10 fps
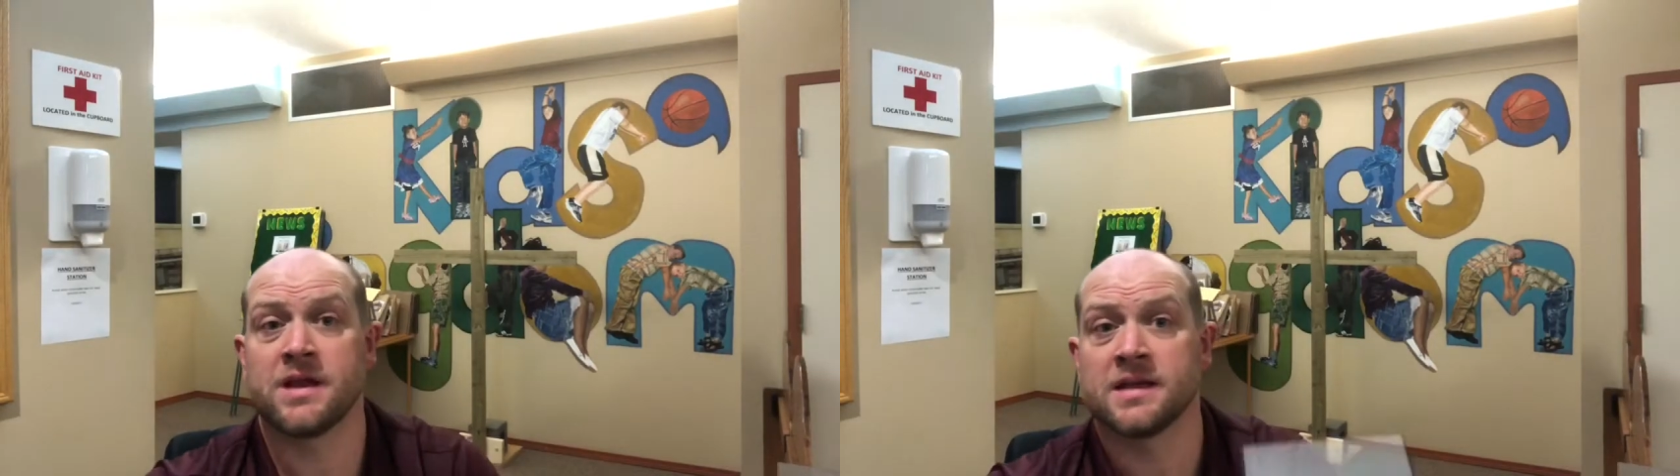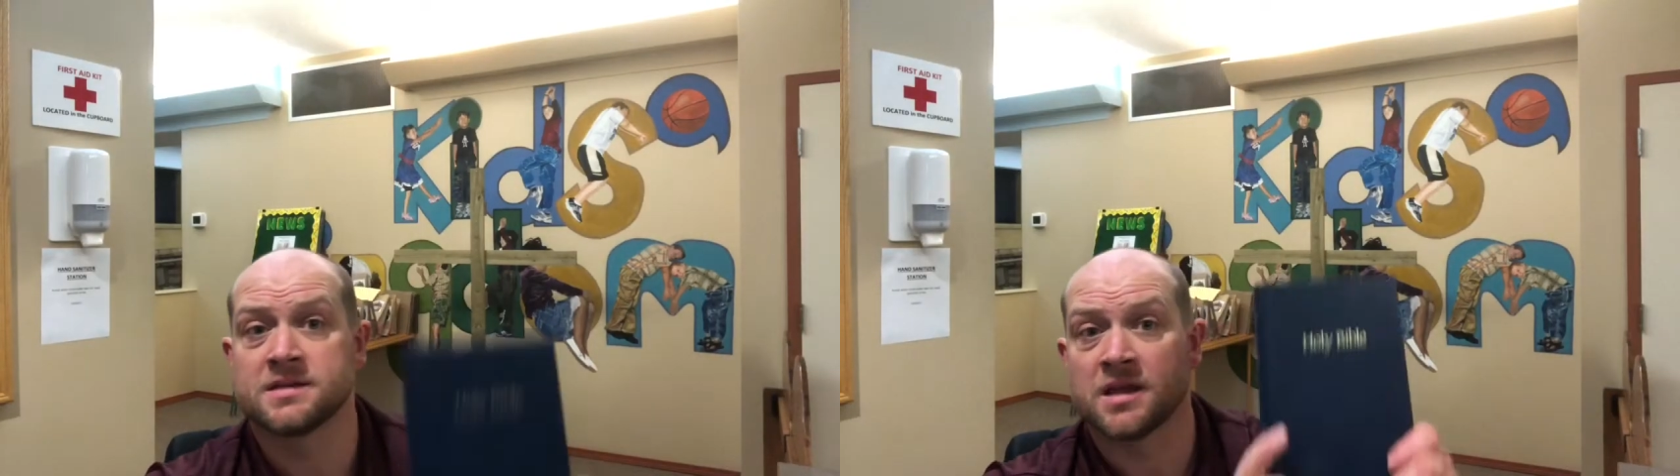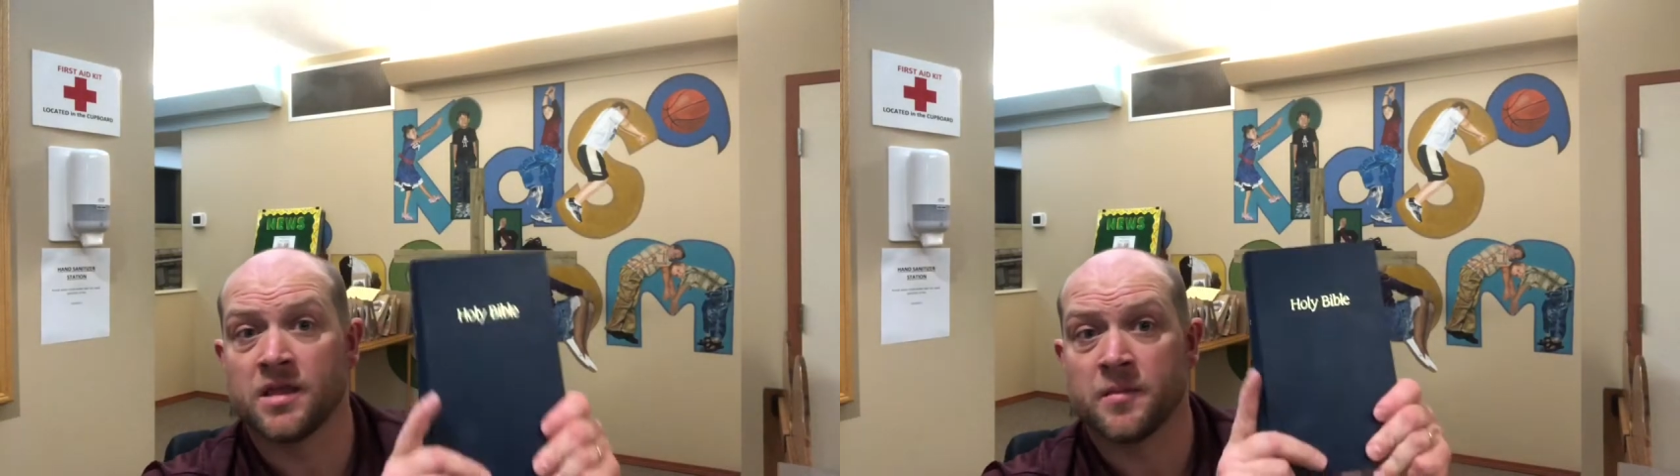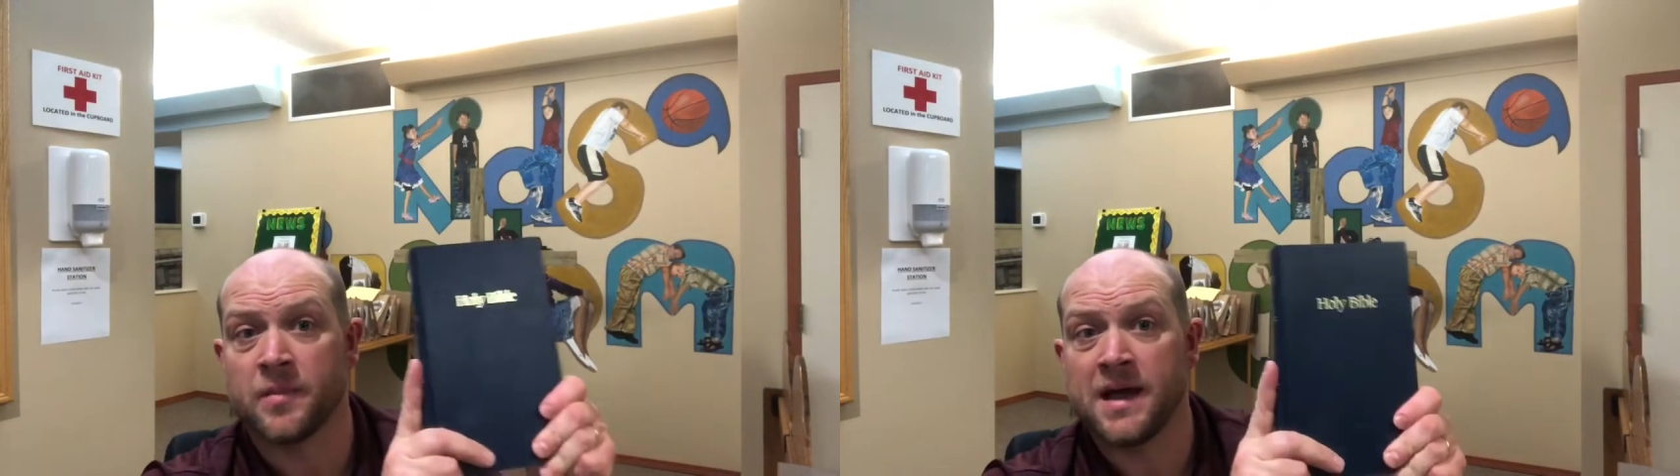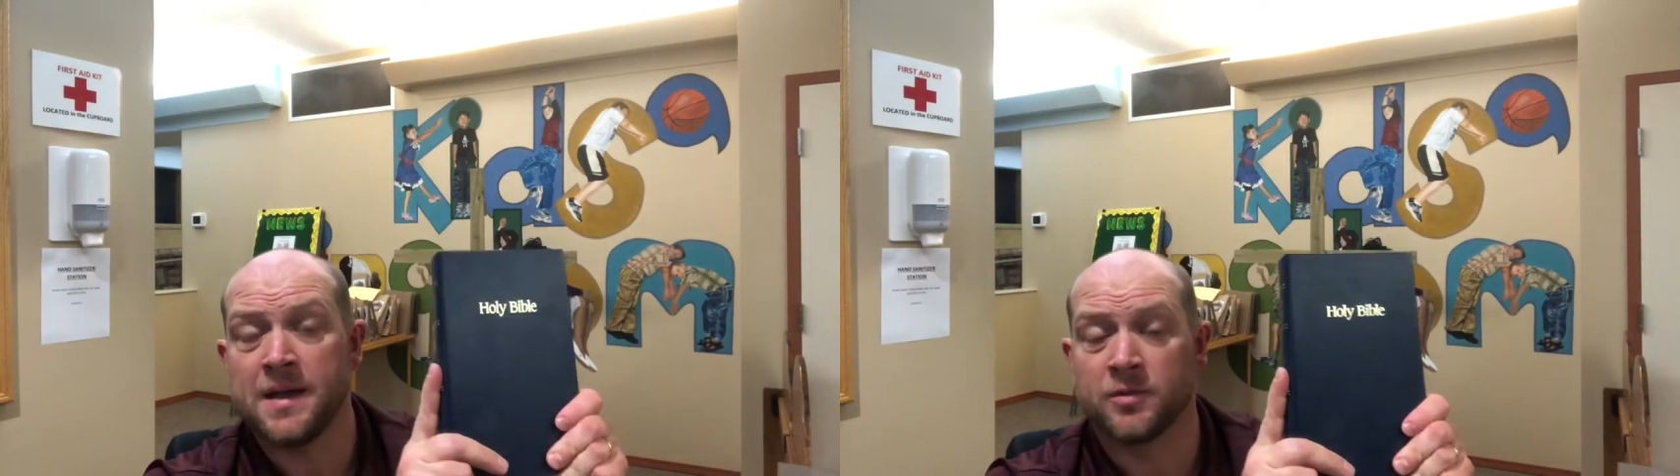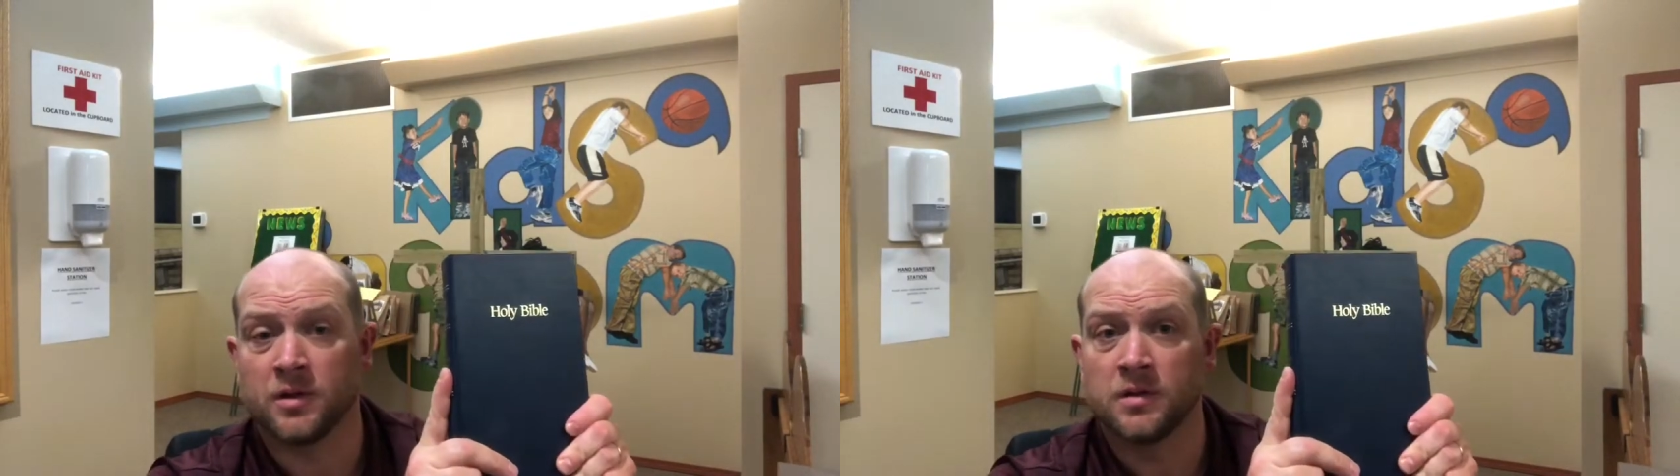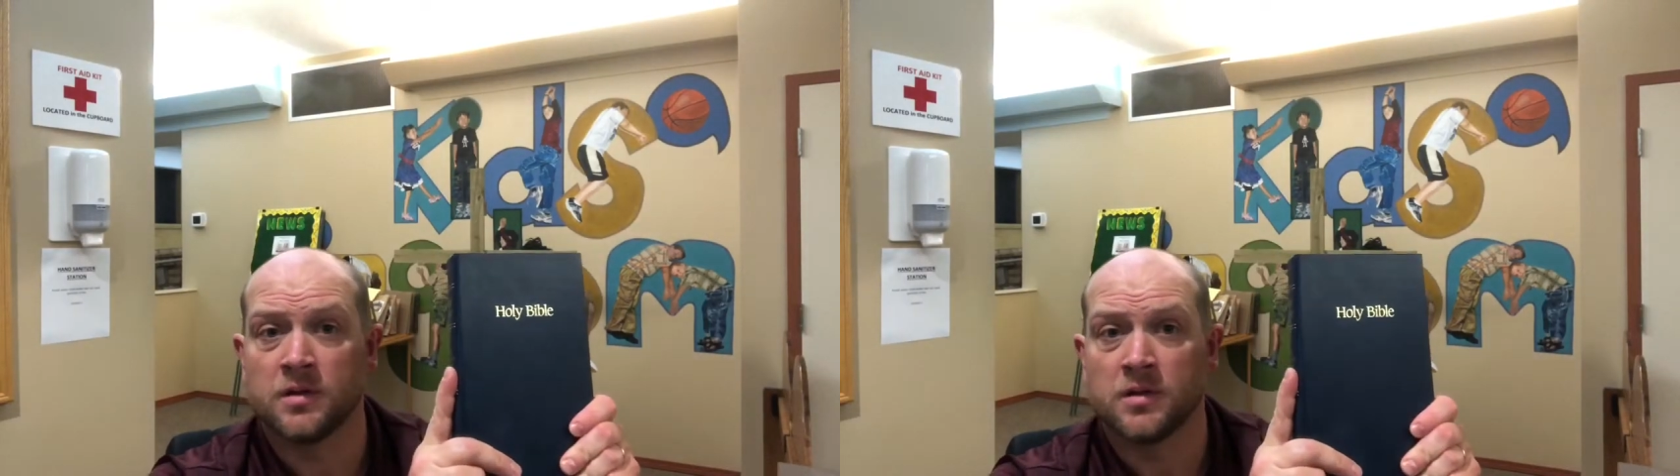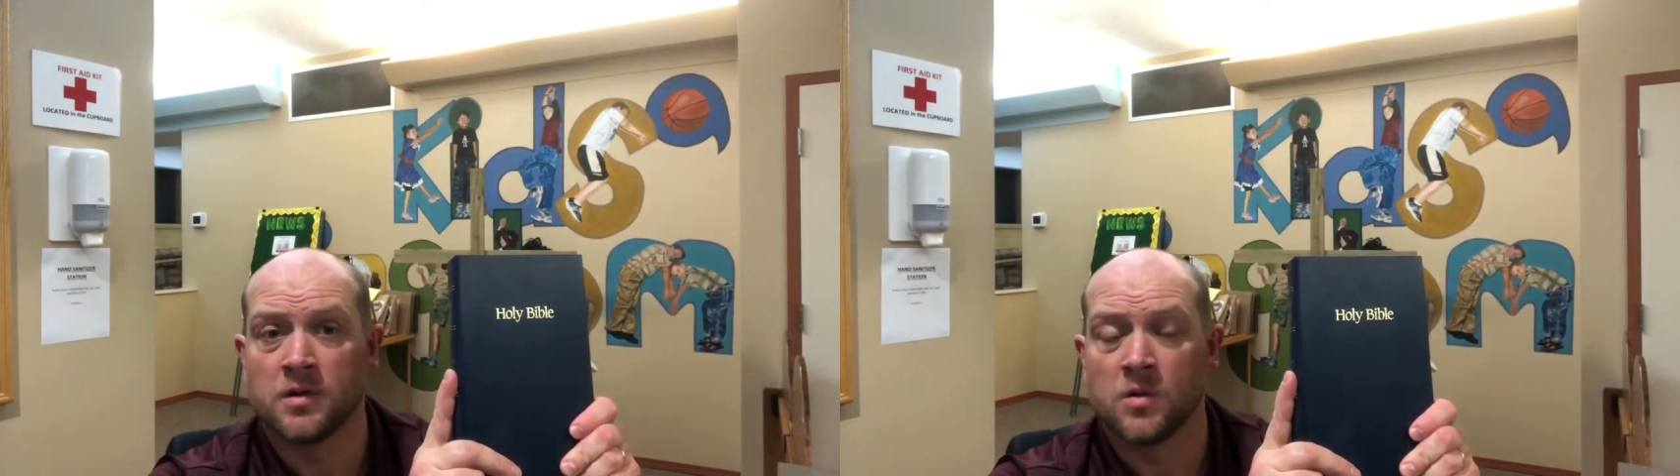us the Bible,